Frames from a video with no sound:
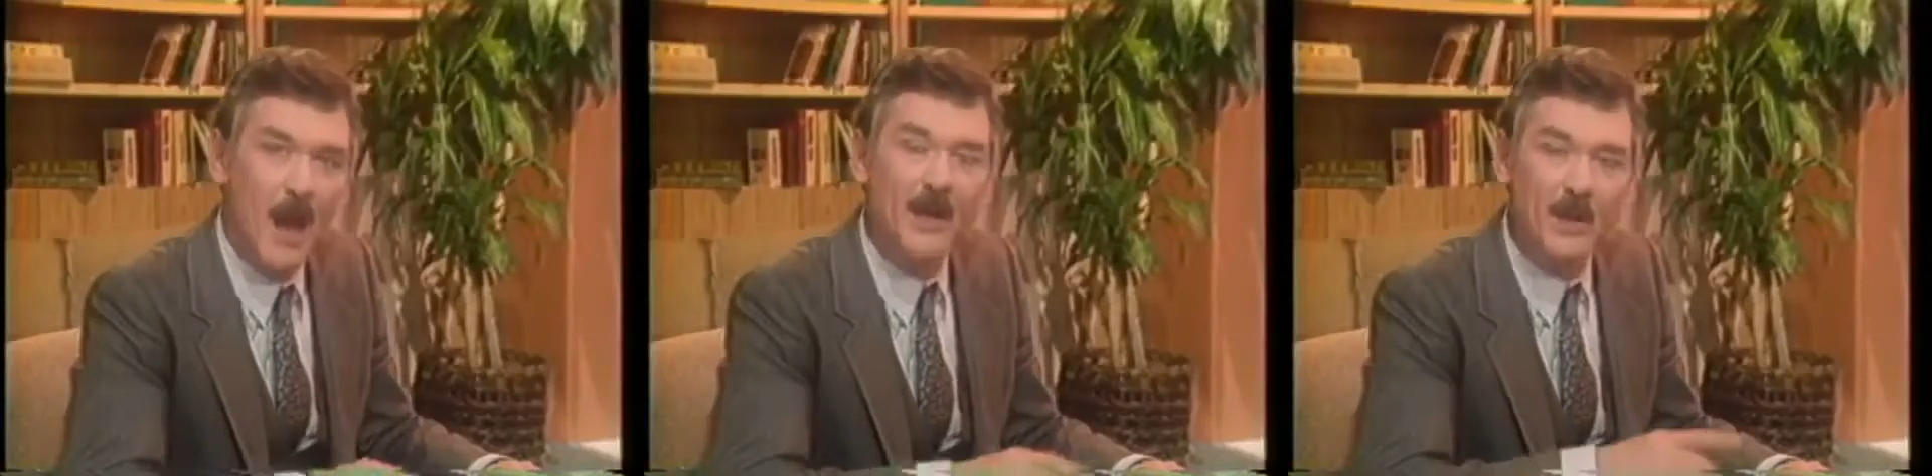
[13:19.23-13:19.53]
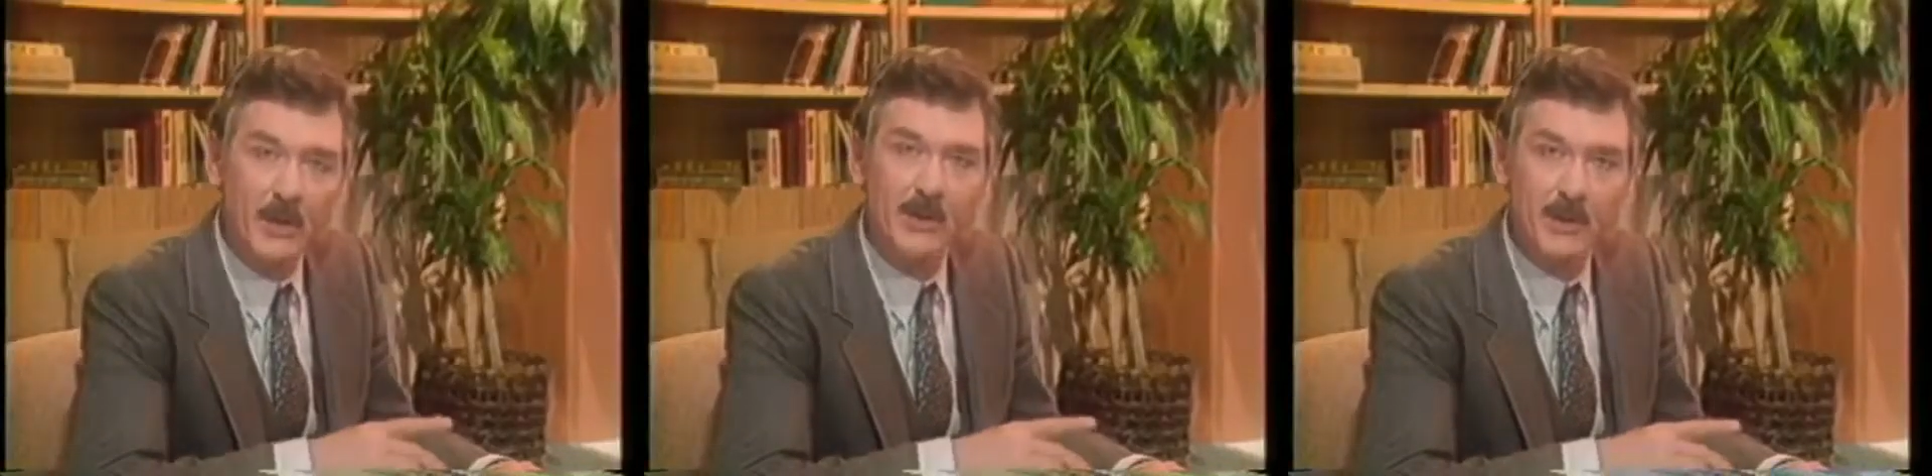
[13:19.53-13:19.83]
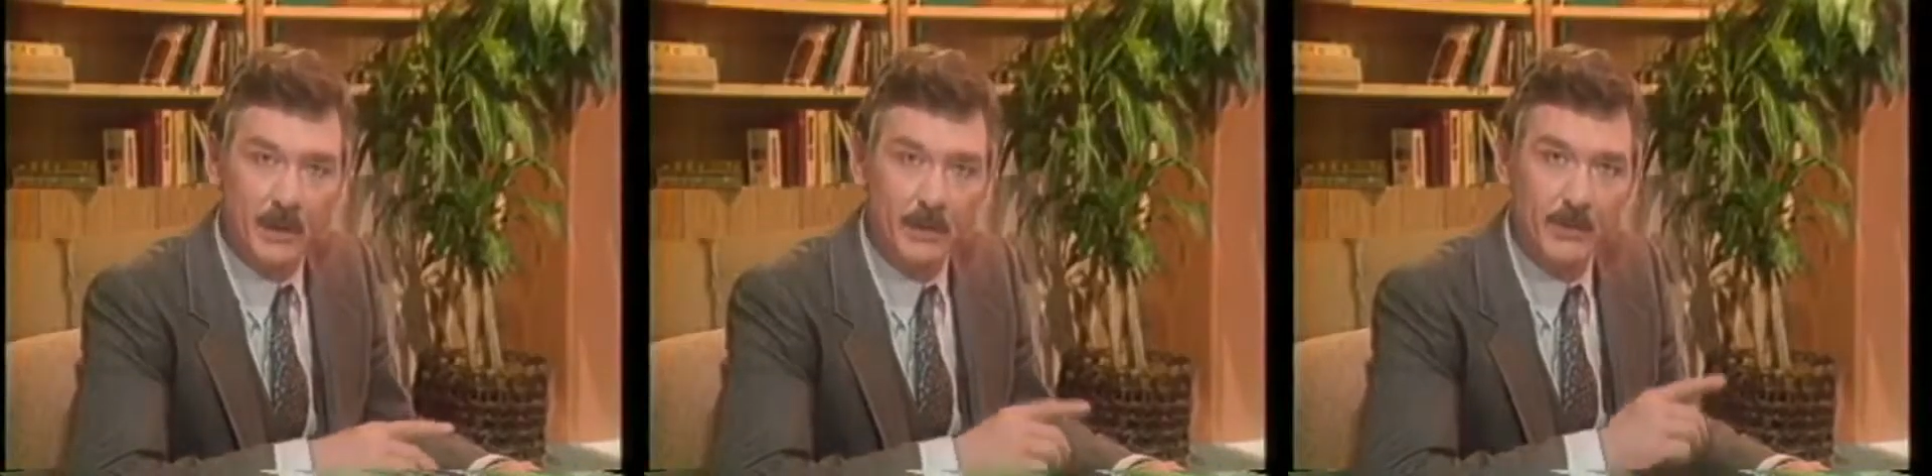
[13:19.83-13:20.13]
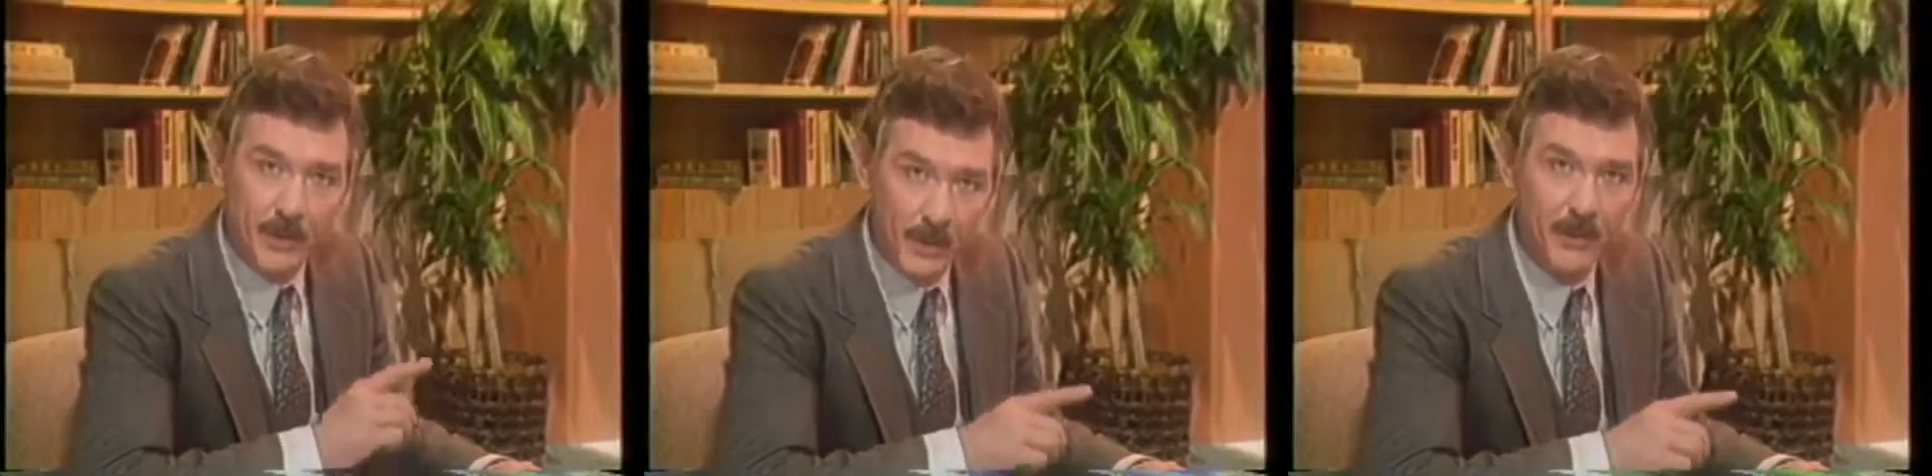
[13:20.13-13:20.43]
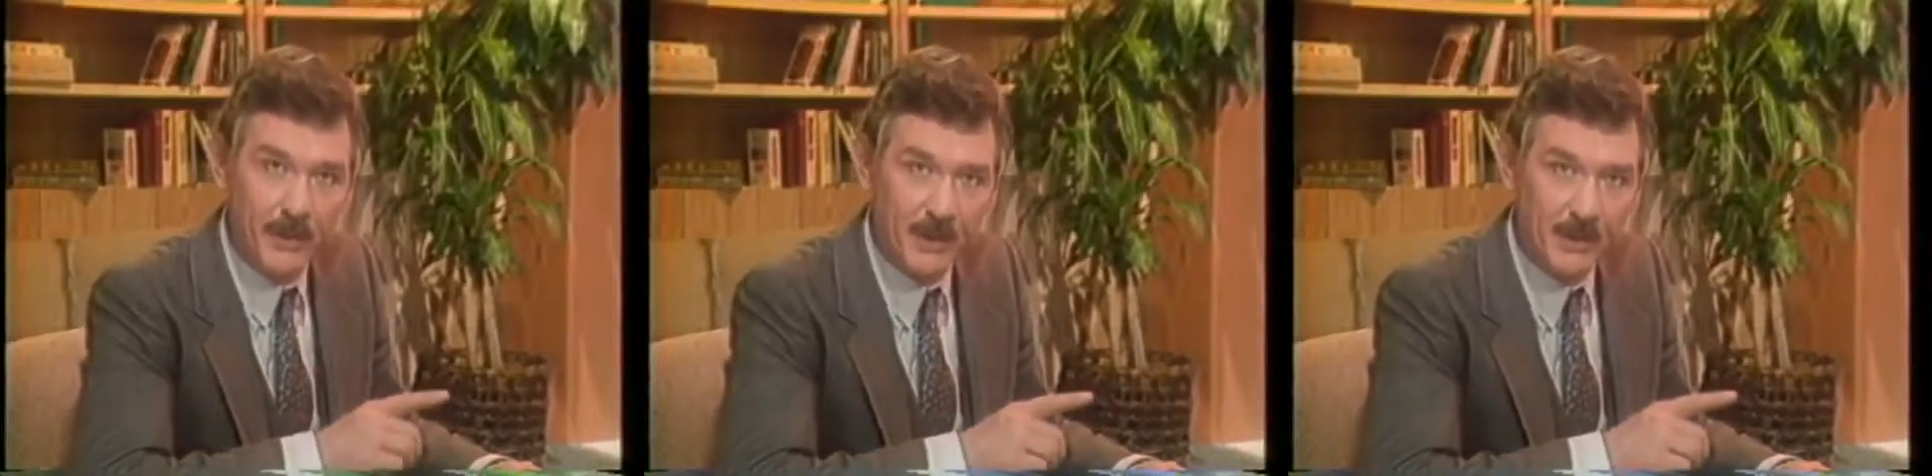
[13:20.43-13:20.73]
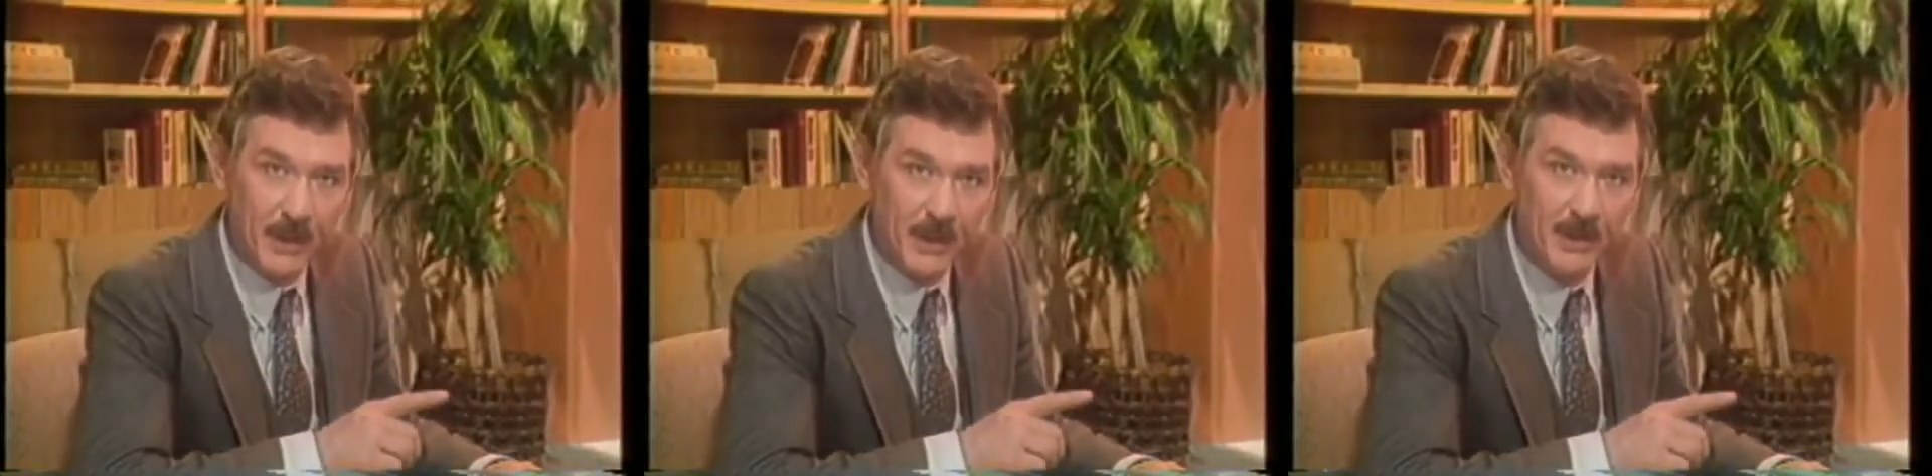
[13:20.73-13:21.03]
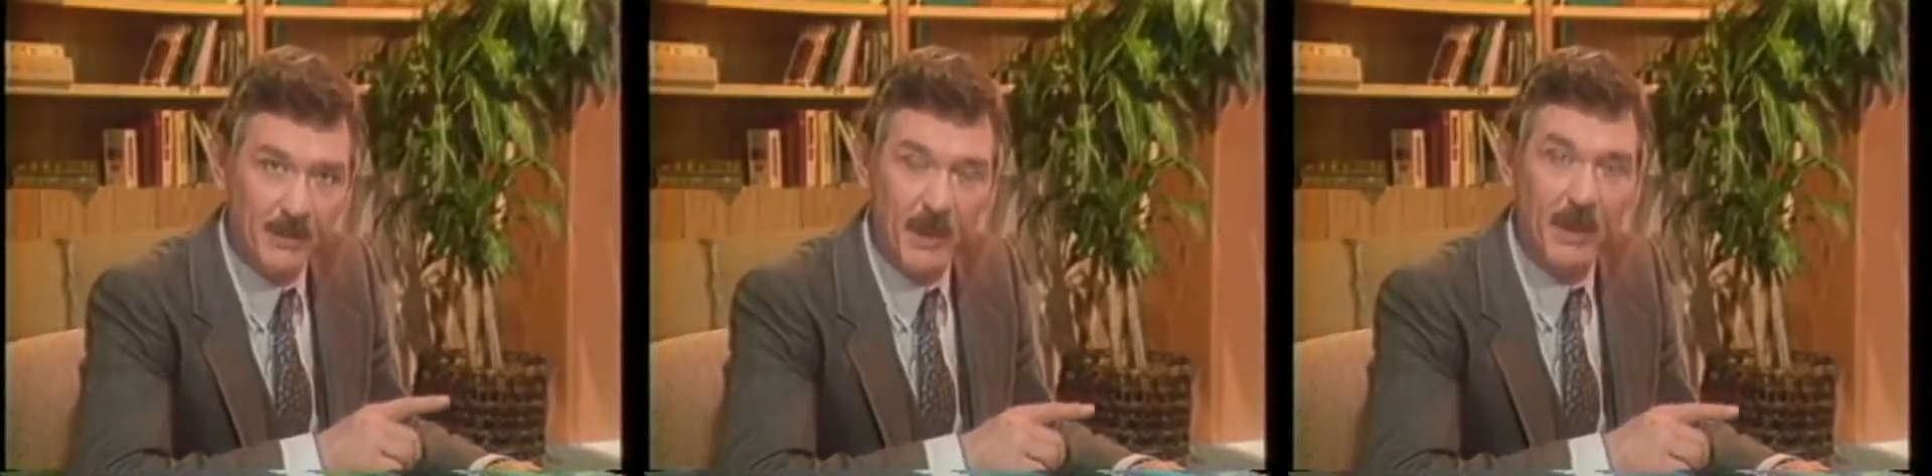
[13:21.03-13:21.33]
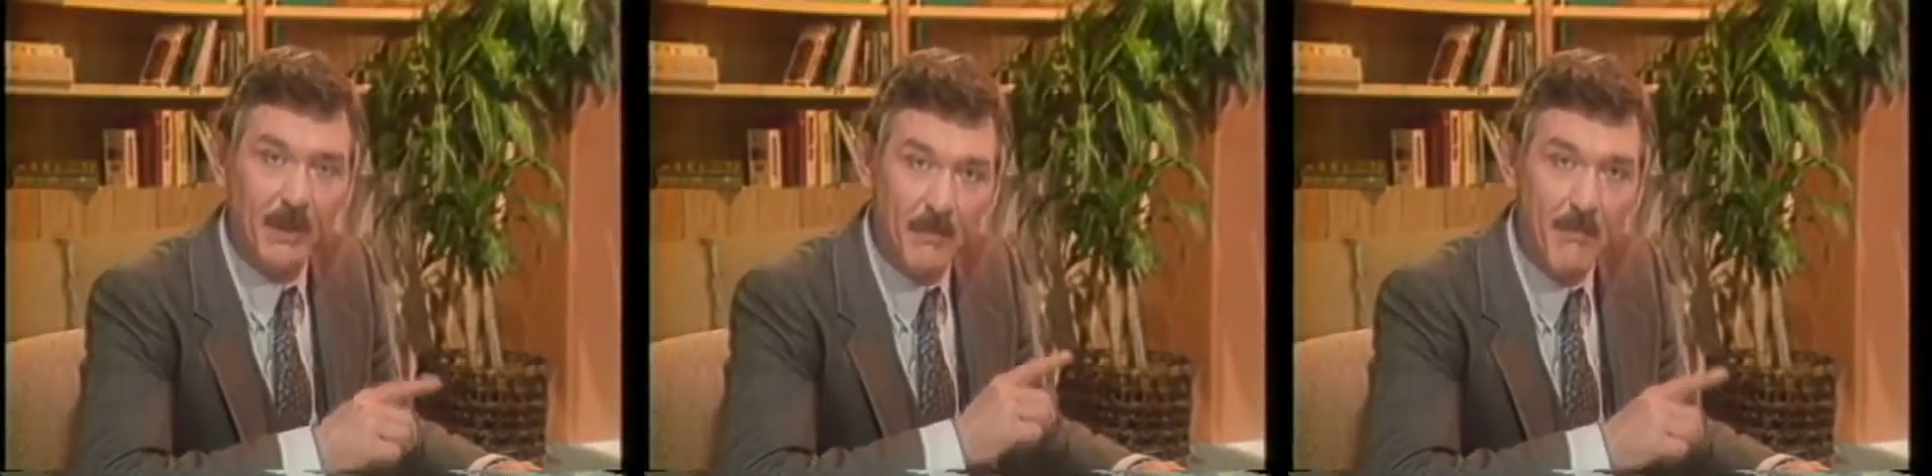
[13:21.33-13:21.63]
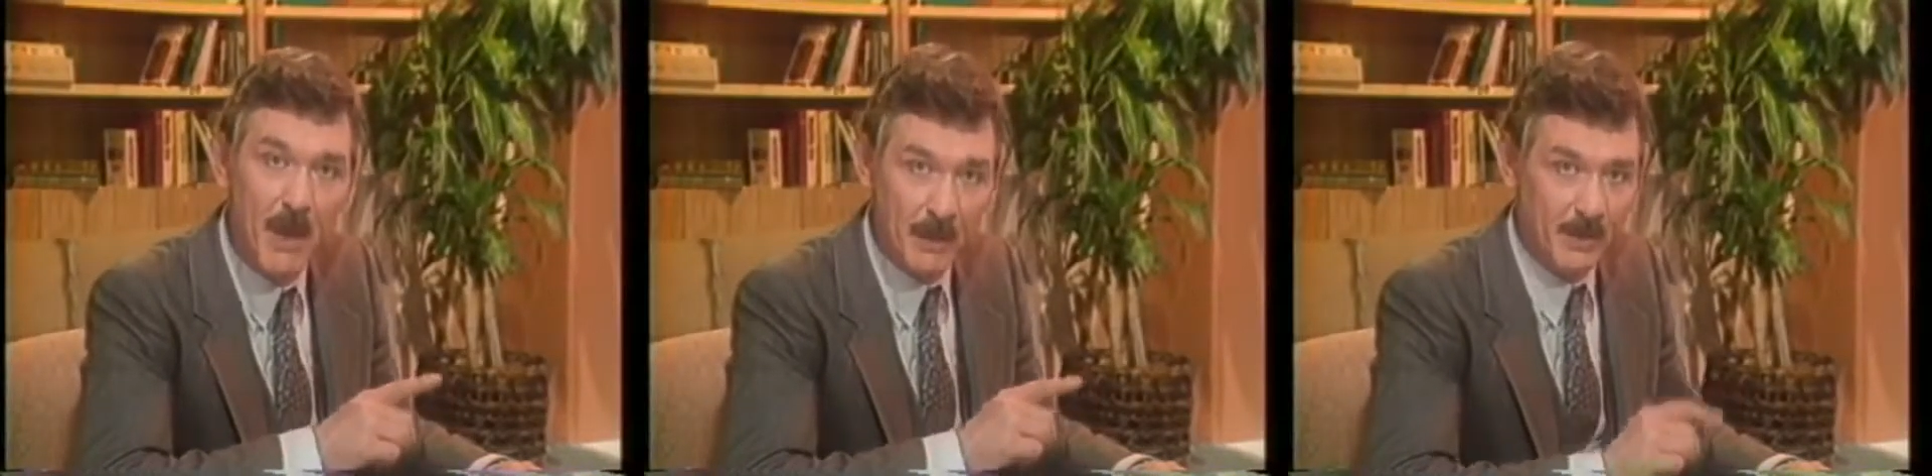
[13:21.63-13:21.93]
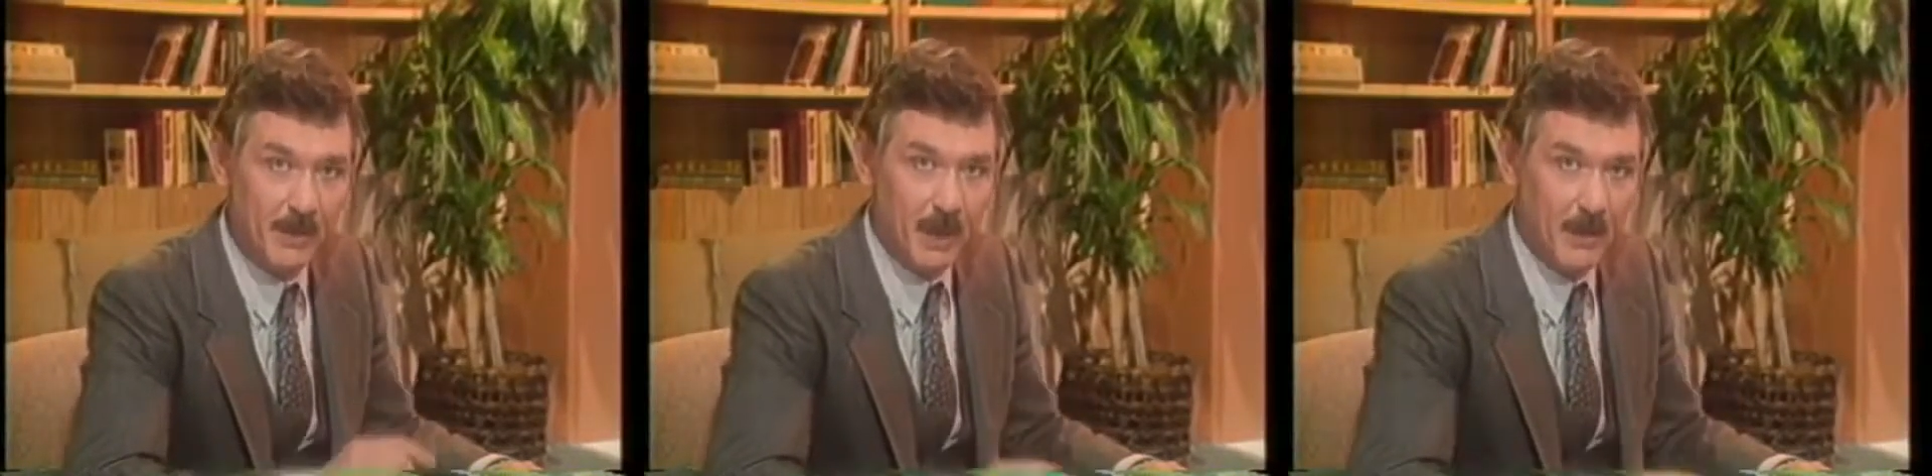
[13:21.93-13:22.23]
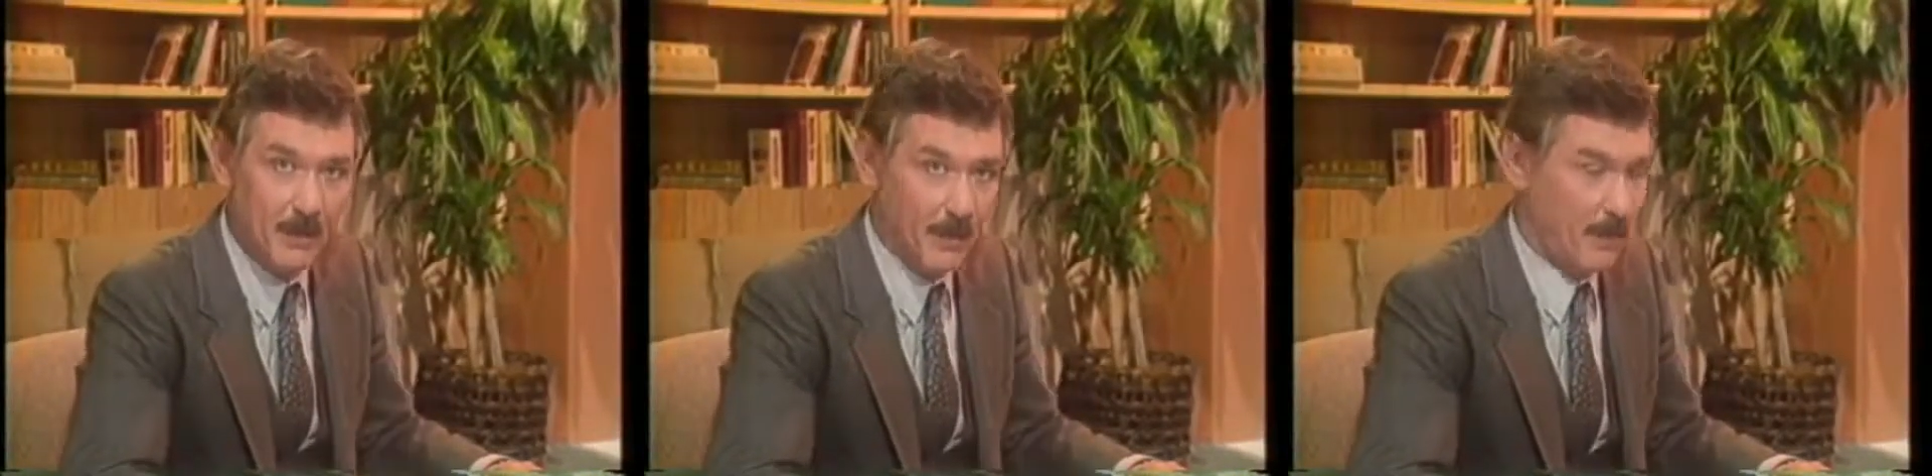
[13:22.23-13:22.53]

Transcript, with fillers: I can also sort this list by mail stop.